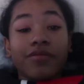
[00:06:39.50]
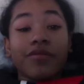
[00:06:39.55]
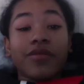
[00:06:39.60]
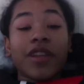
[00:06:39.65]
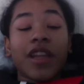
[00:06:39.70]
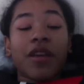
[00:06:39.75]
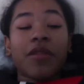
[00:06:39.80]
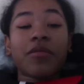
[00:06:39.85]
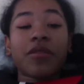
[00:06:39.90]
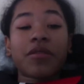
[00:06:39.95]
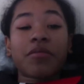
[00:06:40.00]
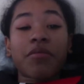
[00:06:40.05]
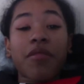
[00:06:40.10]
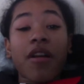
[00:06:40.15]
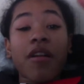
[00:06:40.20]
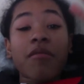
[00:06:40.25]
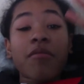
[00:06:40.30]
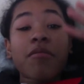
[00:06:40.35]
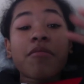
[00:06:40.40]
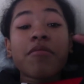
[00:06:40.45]
That was
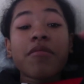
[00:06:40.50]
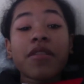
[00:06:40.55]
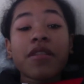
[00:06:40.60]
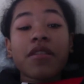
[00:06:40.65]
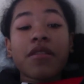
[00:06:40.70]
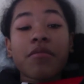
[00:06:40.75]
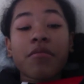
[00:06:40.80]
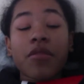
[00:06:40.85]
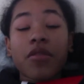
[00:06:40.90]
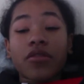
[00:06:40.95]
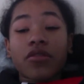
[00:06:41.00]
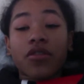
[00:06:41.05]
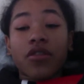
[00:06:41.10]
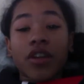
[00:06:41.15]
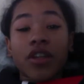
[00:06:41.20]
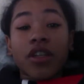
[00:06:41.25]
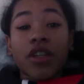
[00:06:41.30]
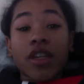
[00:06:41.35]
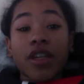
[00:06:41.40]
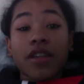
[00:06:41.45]
probably the most
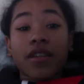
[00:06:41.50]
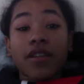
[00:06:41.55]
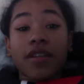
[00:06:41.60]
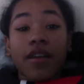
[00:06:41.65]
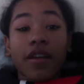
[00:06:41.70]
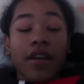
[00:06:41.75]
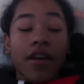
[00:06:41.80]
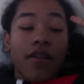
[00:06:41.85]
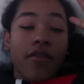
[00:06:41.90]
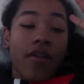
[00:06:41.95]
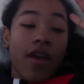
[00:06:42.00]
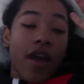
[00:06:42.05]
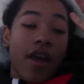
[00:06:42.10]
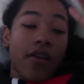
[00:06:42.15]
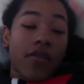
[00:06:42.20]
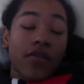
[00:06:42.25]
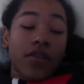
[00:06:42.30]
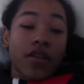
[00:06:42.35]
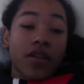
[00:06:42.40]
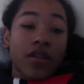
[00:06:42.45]
cringiest thing I've
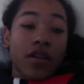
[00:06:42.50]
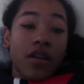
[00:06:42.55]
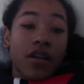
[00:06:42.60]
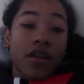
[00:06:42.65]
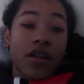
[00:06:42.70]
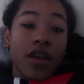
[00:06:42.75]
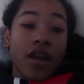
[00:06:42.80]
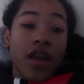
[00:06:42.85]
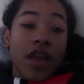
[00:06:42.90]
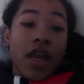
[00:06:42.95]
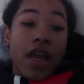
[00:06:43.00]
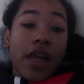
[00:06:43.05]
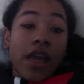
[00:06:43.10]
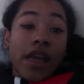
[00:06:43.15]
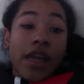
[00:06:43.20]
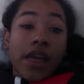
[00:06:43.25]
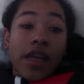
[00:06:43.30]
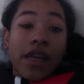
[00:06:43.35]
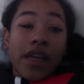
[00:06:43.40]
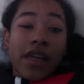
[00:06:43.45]
ever done,
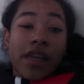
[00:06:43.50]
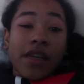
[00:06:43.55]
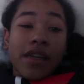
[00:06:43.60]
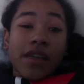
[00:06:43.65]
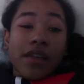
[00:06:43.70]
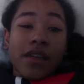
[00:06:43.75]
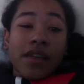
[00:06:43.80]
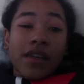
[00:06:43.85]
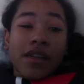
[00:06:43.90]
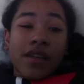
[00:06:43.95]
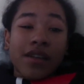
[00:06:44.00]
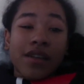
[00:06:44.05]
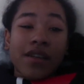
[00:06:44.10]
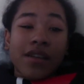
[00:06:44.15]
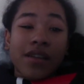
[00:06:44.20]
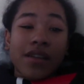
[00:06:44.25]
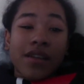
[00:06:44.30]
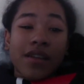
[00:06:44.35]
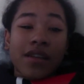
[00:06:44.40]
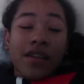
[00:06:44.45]

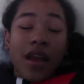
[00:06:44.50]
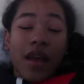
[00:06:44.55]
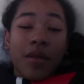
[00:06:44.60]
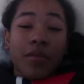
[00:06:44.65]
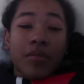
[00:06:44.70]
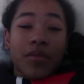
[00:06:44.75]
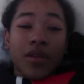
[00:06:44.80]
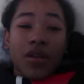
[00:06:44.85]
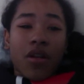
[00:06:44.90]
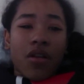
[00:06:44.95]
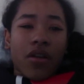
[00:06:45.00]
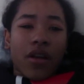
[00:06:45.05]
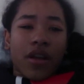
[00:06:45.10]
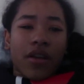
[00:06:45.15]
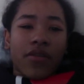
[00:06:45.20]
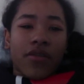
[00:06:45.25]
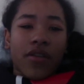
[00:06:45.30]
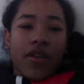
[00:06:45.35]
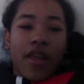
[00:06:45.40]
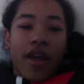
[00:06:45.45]
and I'm
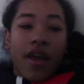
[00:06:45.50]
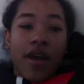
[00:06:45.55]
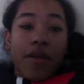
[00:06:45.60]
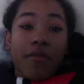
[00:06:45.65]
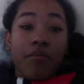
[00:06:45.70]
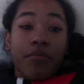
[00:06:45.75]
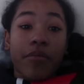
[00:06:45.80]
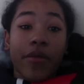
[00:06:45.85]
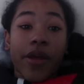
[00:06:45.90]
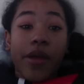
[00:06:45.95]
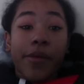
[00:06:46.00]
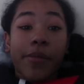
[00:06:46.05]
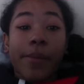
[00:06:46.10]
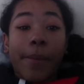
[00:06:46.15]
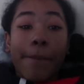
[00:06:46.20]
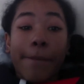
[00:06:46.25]
sorry for that, but.